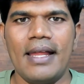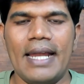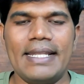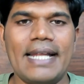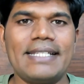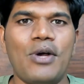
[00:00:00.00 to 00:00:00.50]

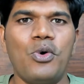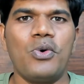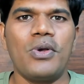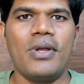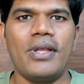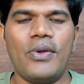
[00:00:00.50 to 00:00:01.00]
And that's how
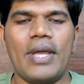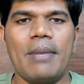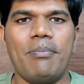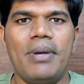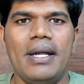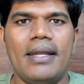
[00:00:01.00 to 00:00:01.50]
you
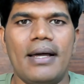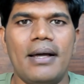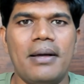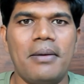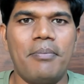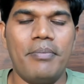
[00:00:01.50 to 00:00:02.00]
can build
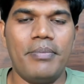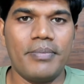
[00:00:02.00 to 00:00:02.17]
a